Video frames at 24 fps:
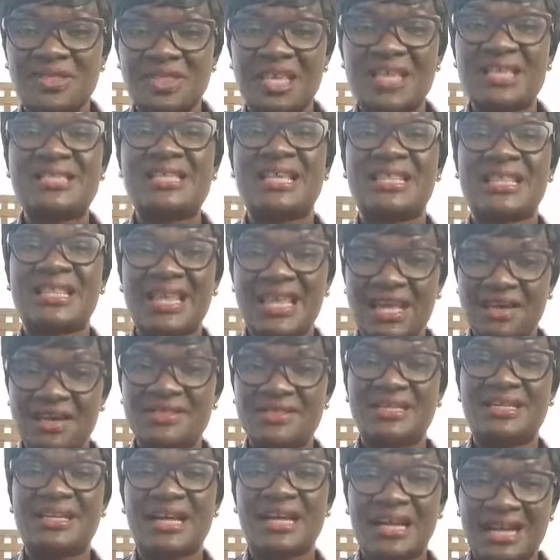things that the
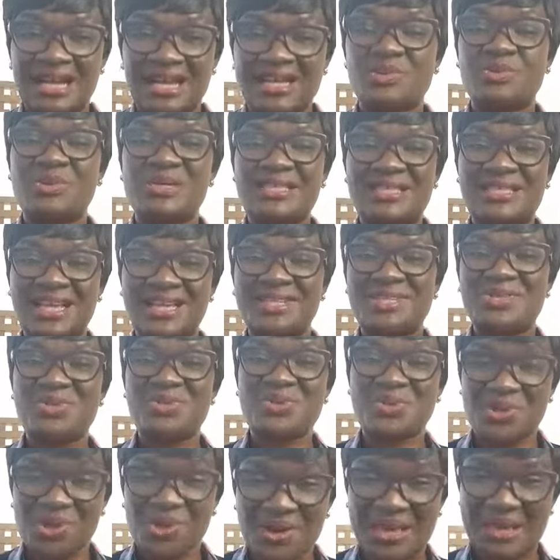girls in her class were starting
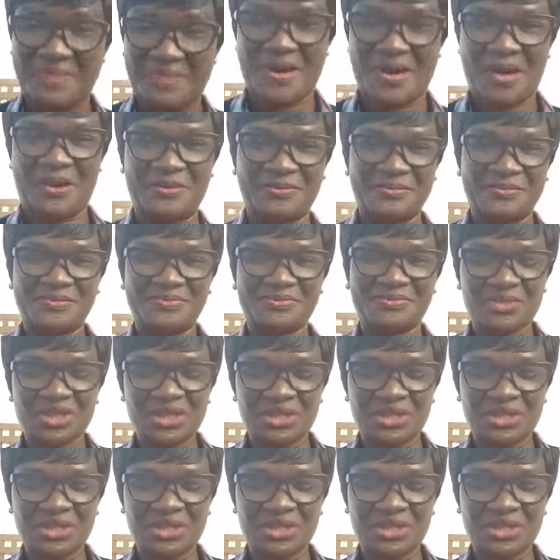to talk about.